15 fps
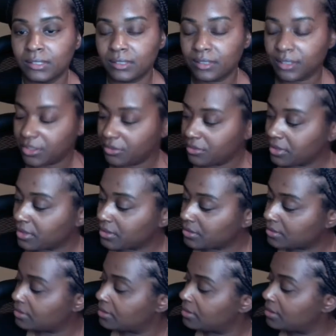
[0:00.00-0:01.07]
Union.
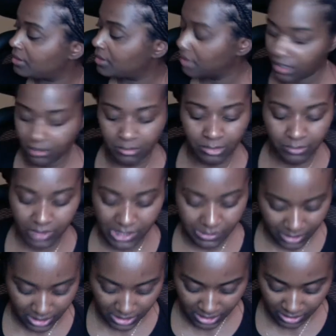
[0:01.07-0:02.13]
But what's
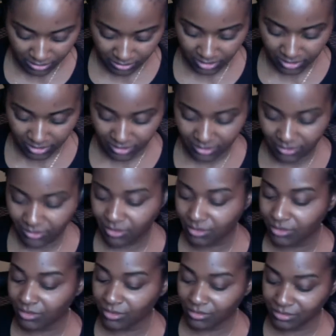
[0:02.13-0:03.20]
with this union?
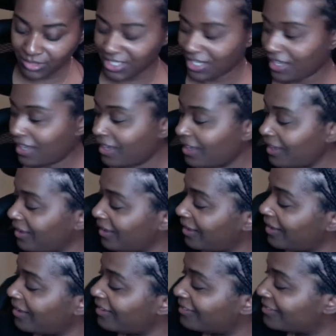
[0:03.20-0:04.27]
Ooh,
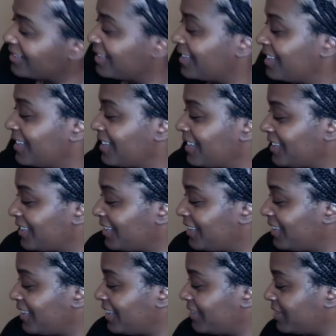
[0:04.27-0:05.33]
child.
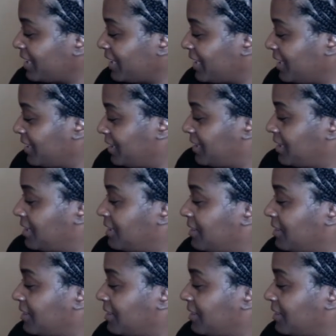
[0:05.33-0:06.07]
Lovely.